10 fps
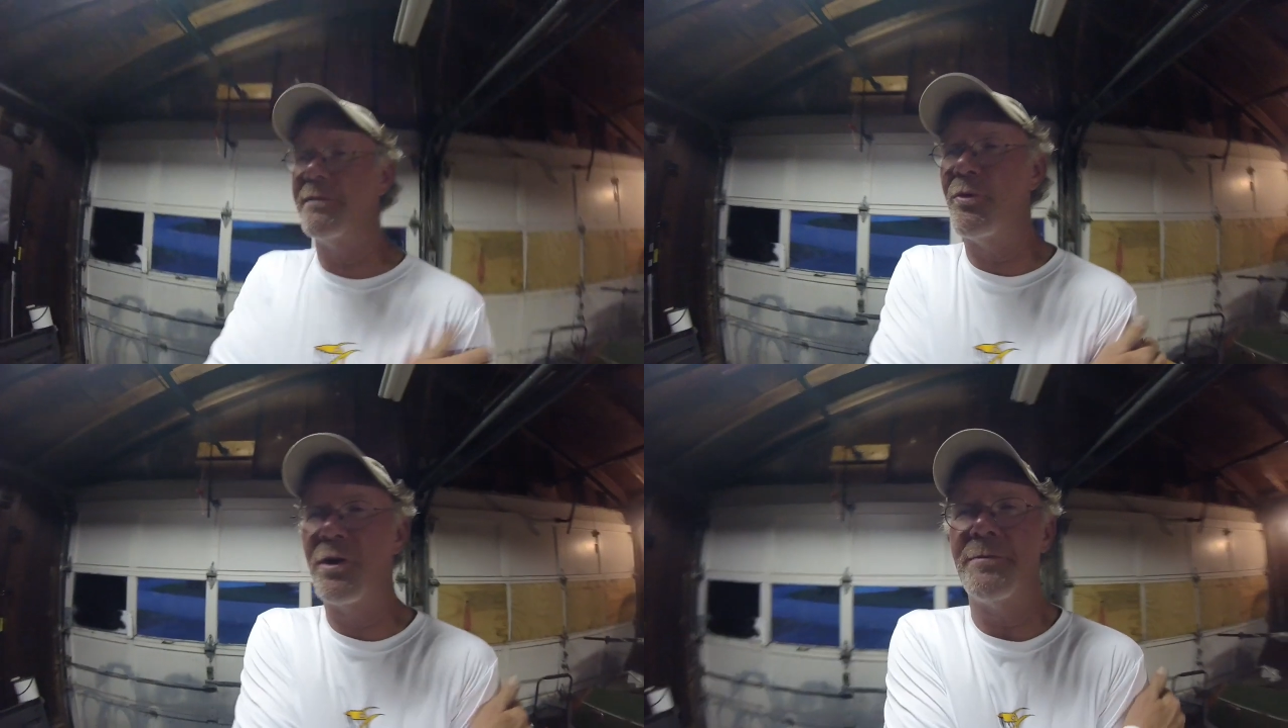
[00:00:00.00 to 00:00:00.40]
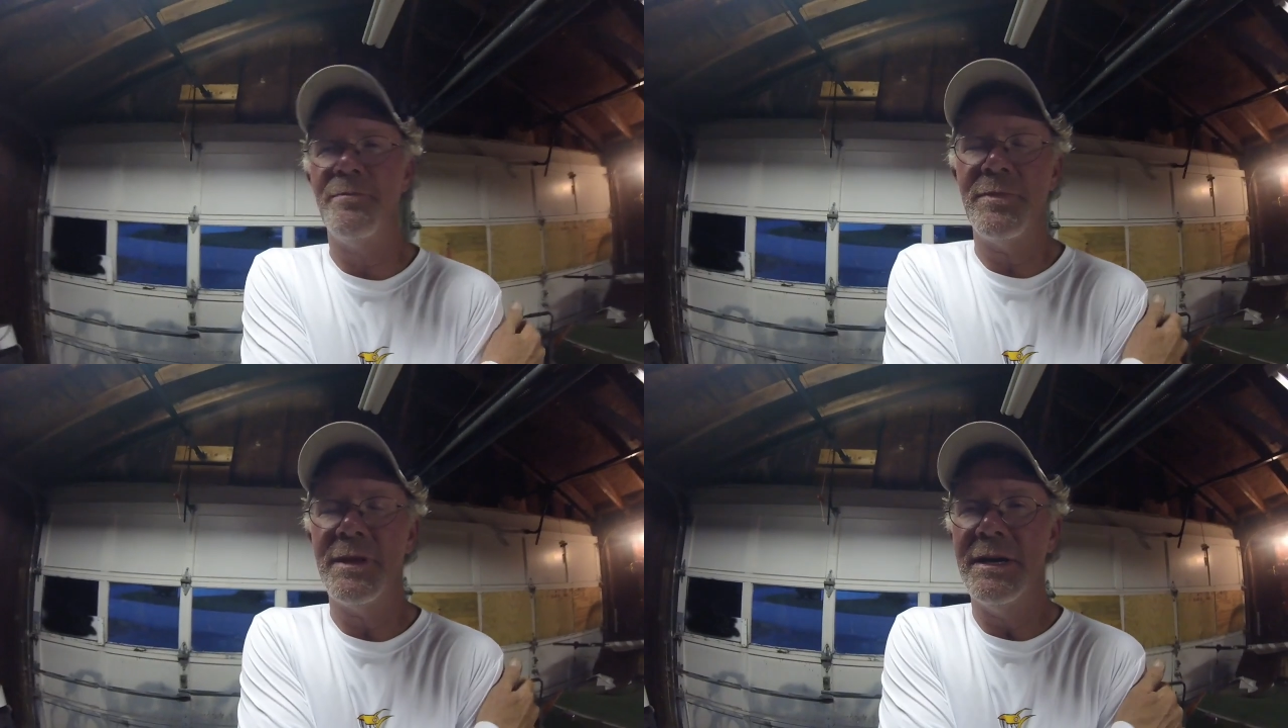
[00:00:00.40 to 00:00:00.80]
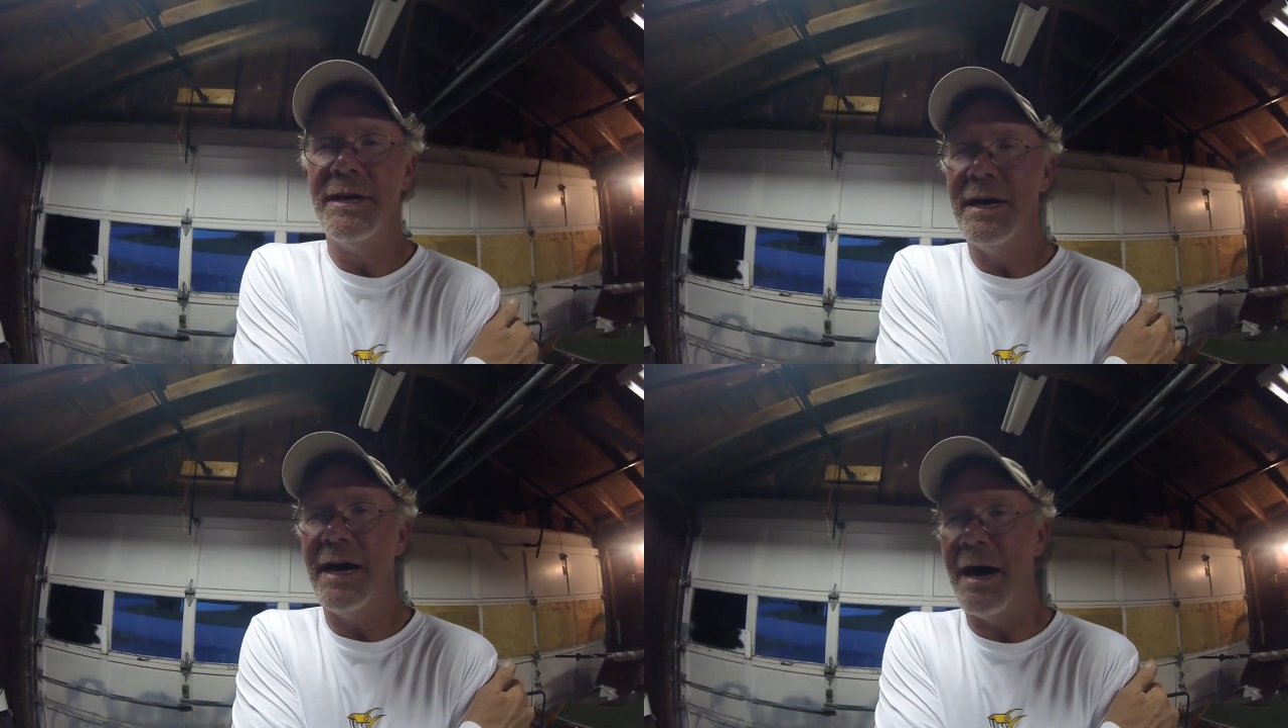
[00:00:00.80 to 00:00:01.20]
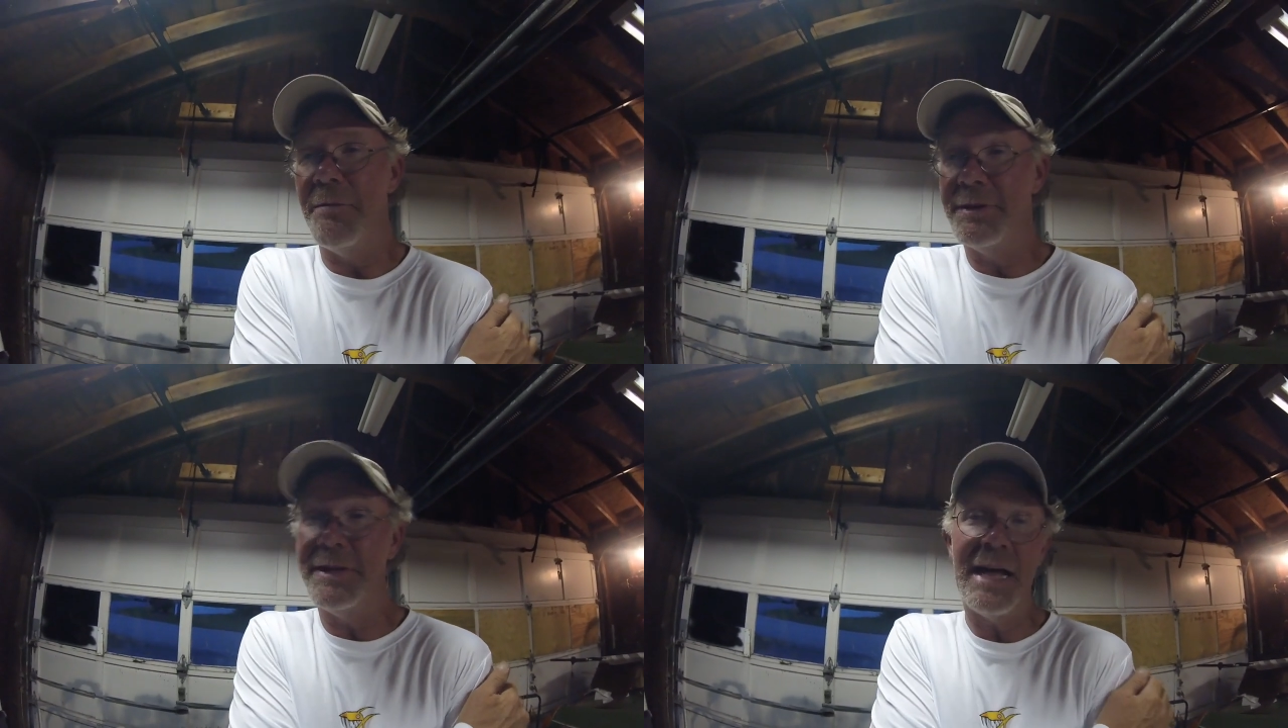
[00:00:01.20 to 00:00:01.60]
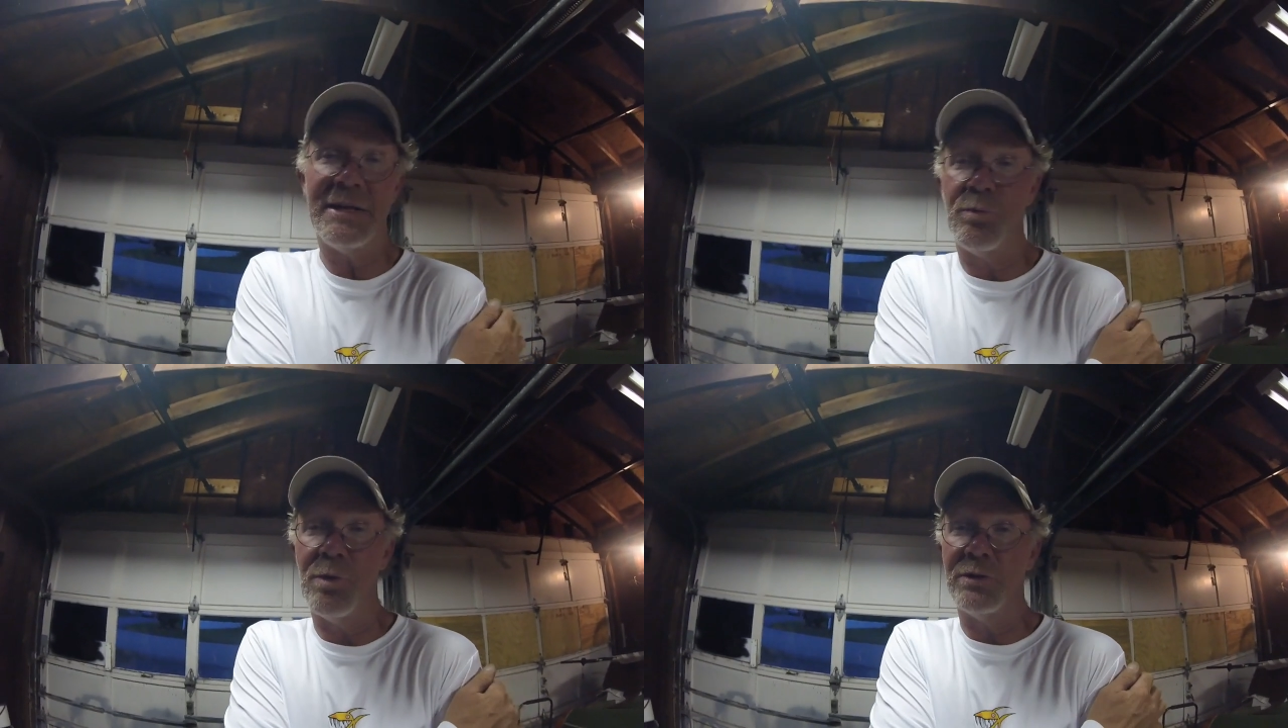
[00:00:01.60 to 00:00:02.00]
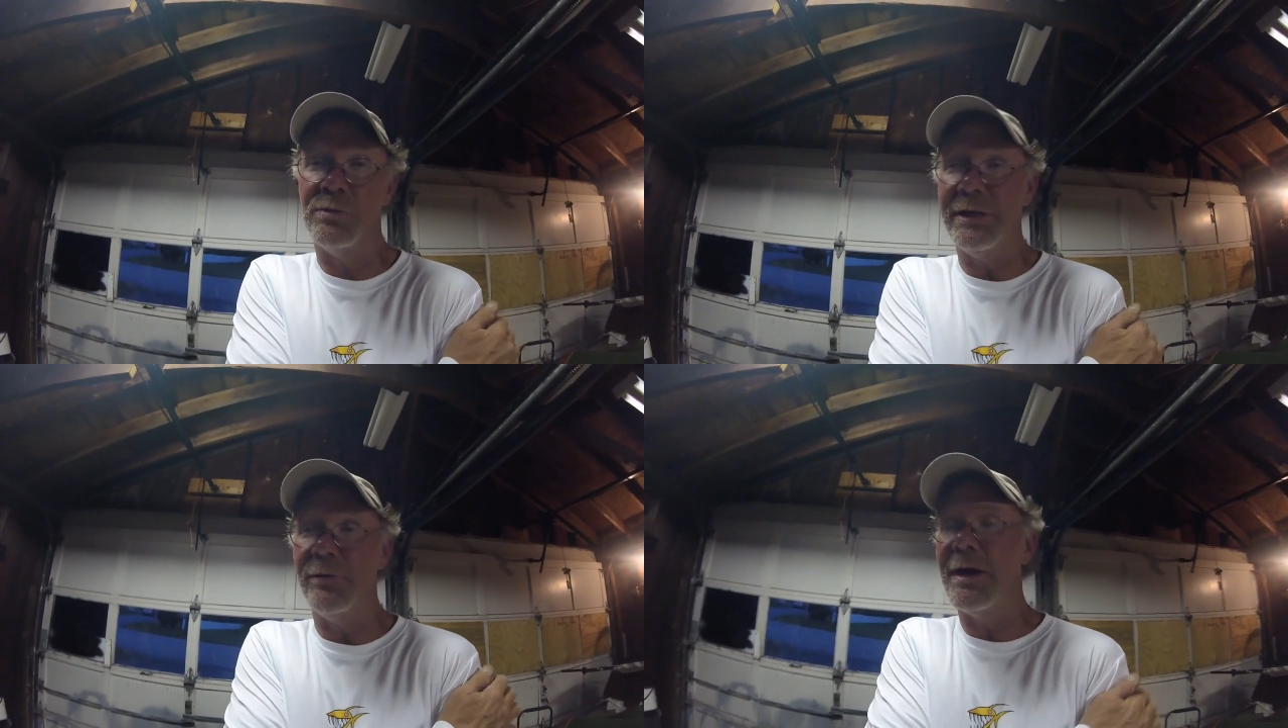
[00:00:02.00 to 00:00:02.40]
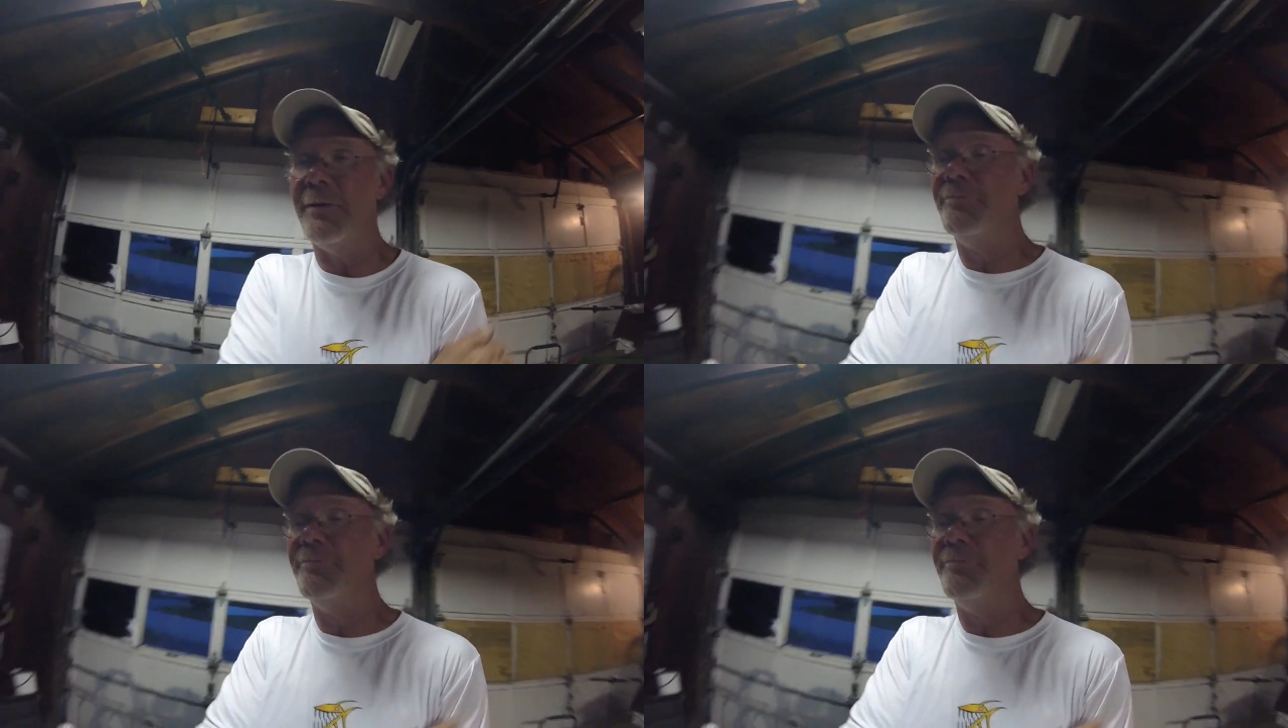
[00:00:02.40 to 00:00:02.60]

anymore. But that's worked really well.